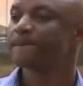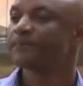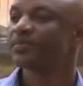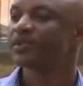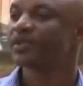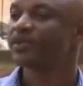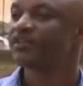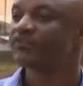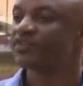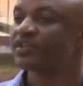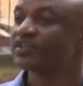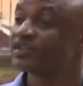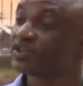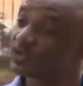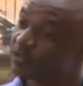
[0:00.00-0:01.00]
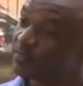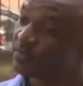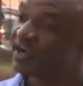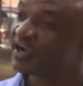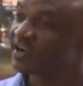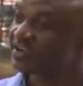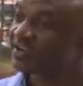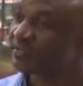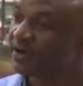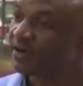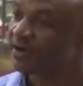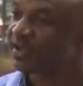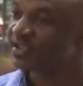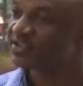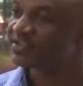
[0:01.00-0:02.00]
give the central bank the
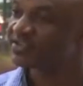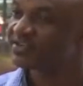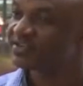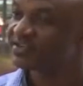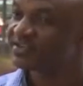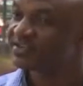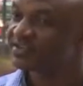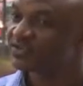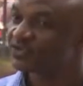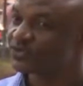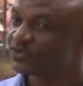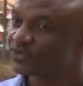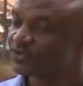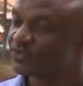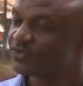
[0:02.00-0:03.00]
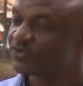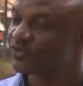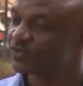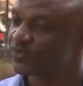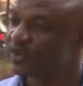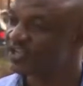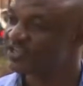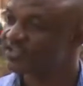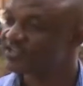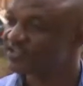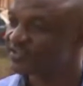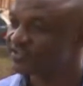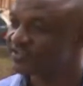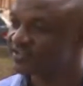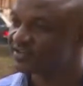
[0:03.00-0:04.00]
powers to influence
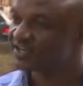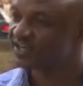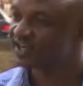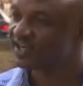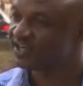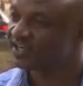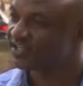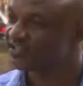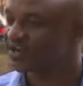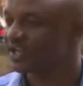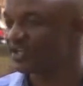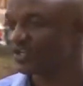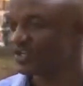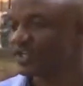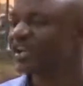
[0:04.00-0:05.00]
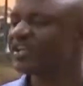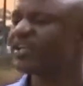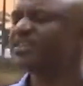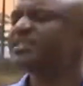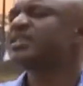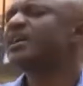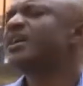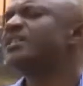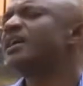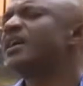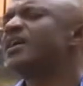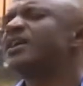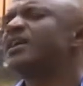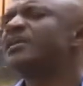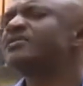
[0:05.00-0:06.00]
the lending rates. And yet
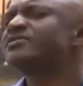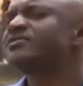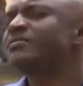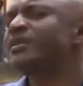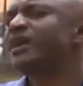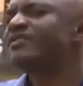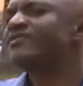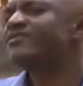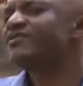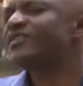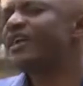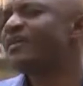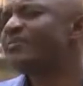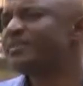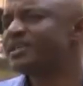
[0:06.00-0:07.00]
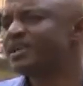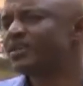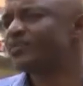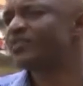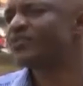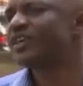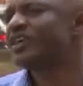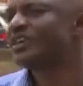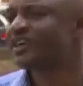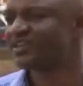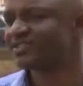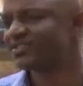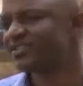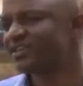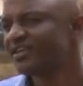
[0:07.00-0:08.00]
Kenya is by far better off than
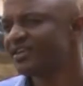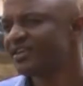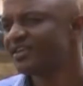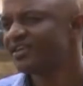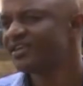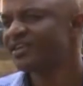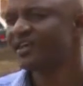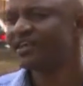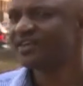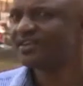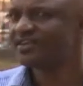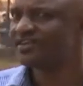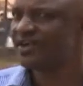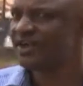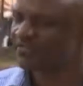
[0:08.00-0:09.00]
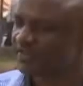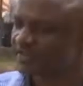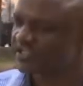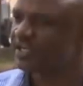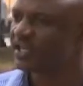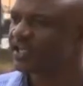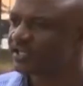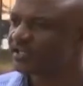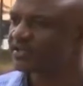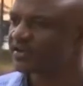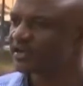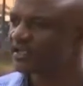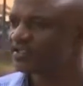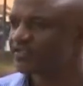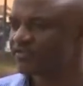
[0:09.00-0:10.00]
us. Their average lending
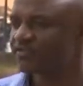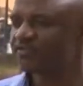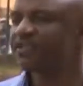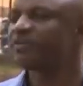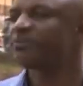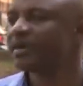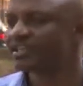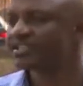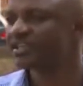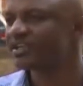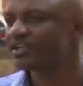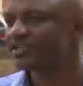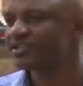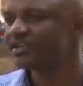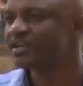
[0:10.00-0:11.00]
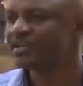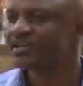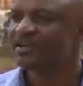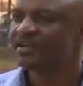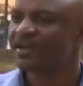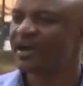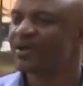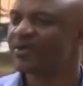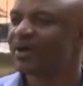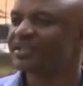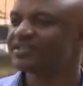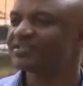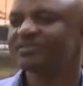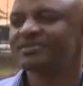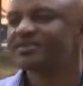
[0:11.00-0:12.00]
rate is 15%,
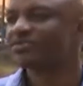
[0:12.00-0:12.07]
ours is